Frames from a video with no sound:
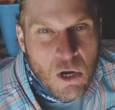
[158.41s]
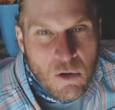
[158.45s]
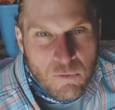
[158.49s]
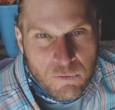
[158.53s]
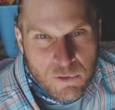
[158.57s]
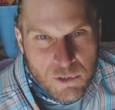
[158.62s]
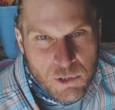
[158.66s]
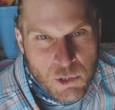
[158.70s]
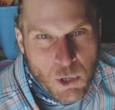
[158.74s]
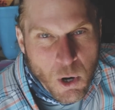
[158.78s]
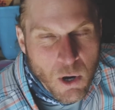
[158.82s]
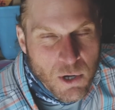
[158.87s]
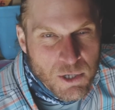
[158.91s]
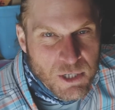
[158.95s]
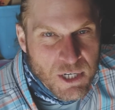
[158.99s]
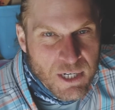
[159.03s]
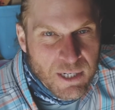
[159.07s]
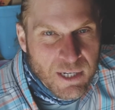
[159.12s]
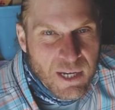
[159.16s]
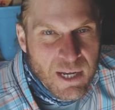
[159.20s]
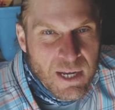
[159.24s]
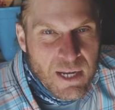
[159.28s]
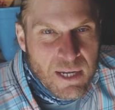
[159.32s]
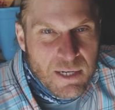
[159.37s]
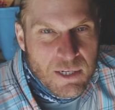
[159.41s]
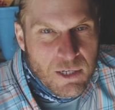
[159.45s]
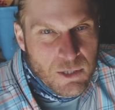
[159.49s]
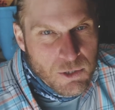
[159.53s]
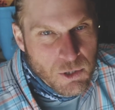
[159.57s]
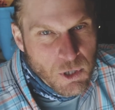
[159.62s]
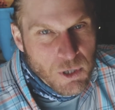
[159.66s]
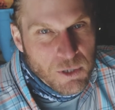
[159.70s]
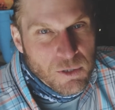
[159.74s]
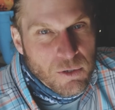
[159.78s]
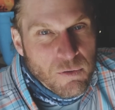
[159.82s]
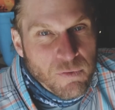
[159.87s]
for charging. Now
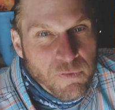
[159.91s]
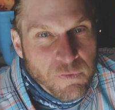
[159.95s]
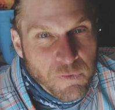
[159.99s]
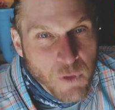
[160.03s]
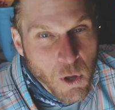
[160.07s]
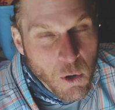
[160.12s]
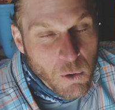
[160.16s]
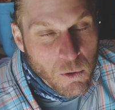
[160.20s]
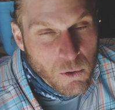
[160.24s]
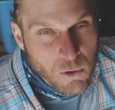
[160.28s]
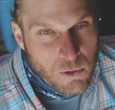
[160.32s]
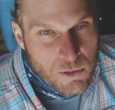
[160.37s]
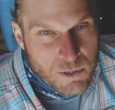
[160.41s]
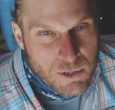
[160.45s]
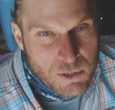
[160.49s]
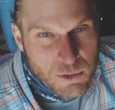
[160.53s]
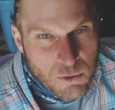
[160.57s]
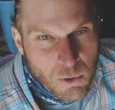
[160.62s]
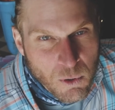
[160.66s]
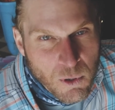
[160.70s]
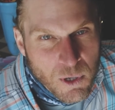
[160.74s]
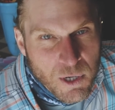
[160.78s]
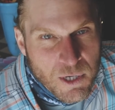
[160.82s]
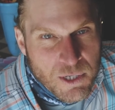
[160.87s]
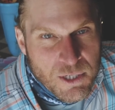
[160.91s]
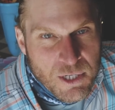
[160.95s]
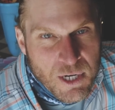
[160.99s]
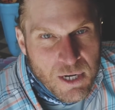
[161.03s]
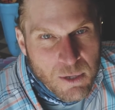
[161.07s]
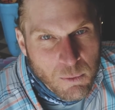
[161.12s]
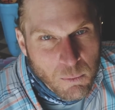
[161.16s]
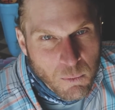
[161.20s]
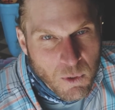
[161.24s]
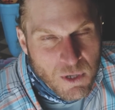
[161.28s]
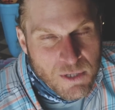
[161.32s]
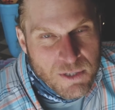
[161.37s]
during the float or storage,
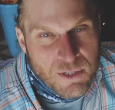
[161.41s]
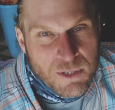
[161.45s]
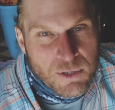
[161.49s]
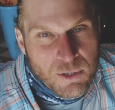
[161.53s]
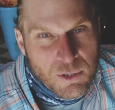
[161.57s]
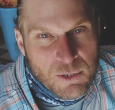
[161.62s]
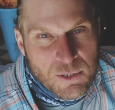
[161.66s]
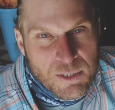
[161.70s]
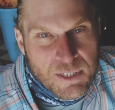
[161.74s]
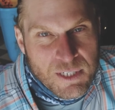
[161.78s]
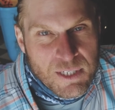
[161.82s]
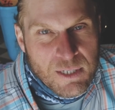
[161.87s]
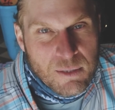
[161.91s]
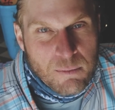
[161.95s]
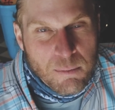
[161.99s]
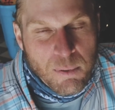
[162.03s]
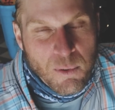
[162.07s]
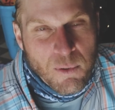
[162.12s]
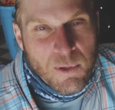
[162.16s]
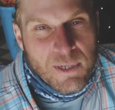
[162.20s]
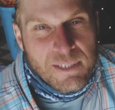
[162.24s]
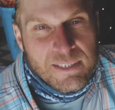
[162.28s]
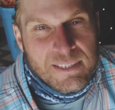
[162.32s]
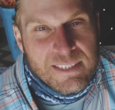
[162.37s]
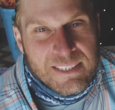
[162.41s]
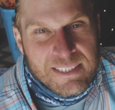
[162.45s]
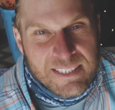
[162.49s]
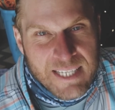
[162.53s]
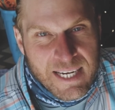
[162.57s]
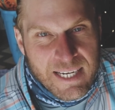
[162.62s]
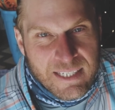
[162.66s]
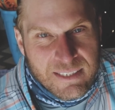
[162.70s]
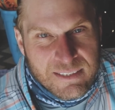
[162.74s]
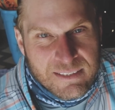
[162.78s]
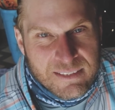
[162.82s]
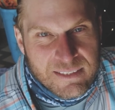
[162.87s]
it wants
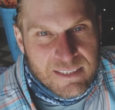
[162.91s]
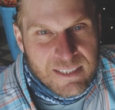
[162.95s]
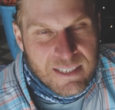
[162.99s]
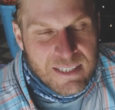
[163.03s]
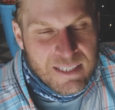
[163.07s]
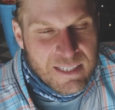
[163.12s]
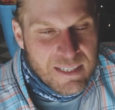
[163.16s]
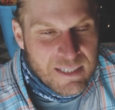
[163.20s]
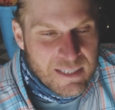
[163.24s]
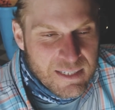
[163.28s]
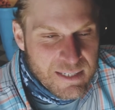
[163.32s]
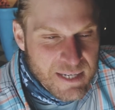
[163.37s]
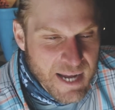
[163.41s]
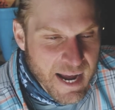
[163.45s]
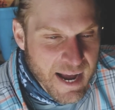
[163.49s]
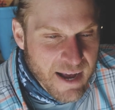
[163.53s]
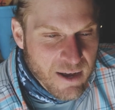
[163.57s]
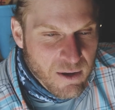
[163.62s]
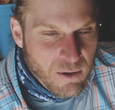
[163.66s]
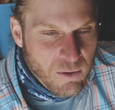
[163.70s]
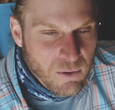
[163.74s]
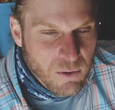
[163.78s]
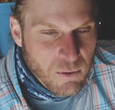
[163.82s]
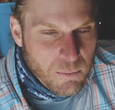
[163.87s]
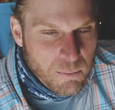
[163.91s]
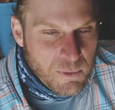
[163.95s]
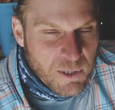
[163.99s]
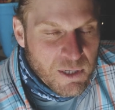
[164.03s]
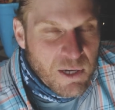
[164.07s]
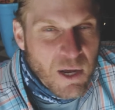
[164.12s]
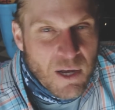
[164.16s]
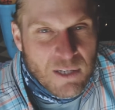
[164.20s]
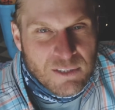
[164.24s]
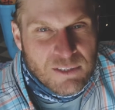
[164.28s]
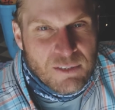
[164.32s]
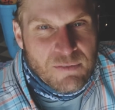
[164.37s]
13.6. Now,
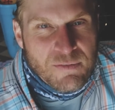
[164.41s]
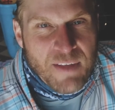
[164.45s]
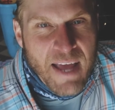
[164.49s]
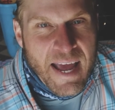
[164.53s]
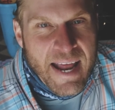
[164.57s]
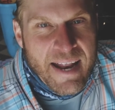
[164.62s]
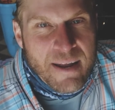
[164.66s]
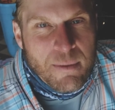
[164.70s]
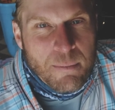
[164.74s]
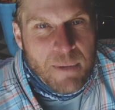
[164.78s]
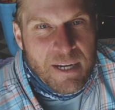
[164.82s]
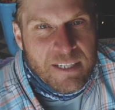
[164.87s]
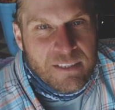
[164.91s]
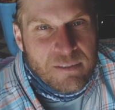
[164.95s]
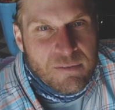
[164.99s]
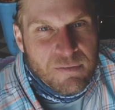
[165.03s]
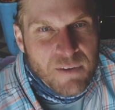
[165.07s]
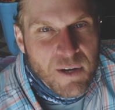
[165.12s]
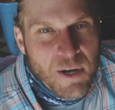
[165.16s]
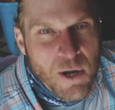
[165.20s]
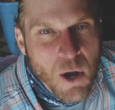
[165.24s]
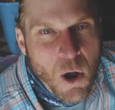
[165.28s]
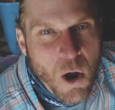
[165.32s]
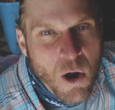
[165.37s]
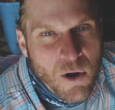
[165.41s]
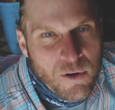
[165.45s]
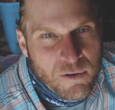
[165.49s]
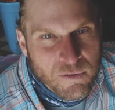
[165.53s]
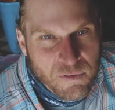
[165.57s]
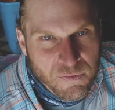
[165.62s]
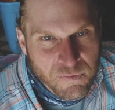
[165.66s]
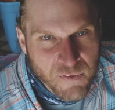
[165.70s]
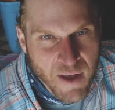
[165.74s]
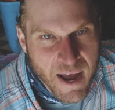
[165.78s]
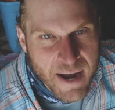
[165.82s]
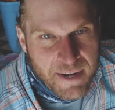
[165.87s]
because of that, it makes it very hard to
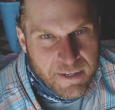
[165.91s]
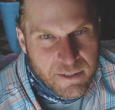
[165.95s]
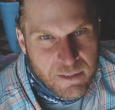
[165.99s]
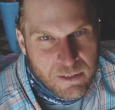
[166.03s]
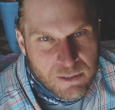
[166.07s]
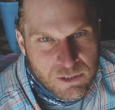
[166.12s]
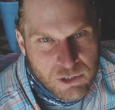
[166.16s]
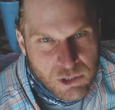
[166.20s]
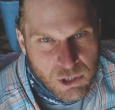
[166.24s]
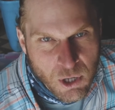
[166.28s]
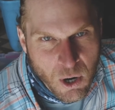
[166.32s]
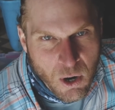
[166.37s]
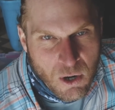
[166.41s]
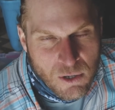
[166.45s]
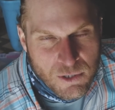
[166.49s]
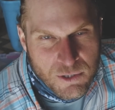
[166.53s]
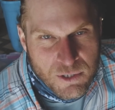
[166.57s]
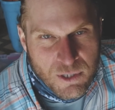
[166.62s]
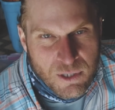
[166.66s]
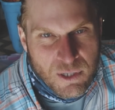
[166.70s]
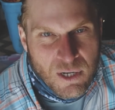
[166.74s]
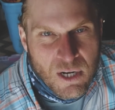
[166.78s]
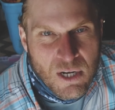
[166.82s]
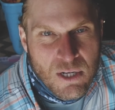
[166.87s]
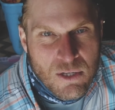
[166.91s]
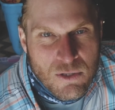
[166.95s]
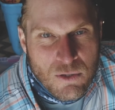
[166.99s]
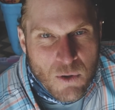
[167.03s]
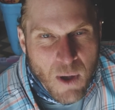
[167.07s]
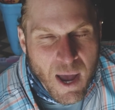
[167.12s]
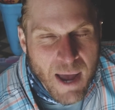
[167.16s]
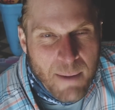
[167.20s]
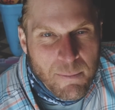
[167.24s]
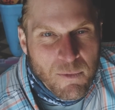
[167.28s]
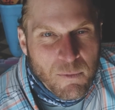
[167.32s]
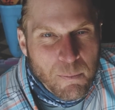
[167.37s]
find a charger.
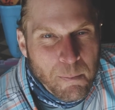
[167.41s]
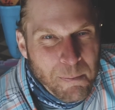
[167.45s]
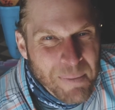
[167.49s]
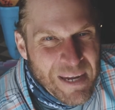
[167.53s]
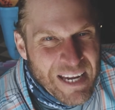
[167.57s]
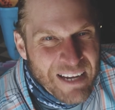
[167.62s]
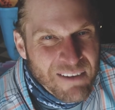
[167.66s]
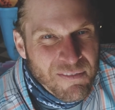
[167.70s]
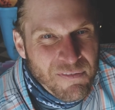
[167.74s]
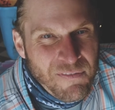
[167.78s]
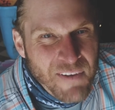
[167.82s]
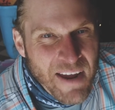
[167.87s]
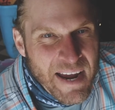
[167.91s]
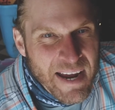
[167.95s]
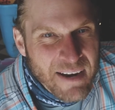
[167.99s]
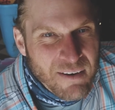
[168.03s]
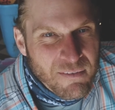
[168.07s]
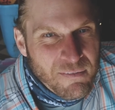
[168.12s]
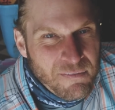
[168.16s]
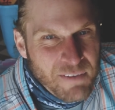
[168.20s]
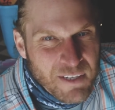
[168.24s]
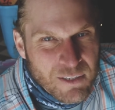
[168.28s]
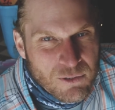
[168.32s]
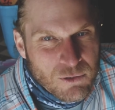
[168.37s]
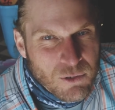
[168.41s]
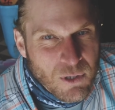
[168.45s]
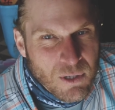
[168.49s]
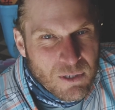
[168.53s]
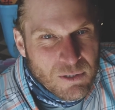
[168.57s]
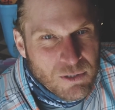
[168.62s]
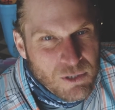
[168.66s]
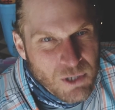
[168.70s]
So I'm a big fan of Victron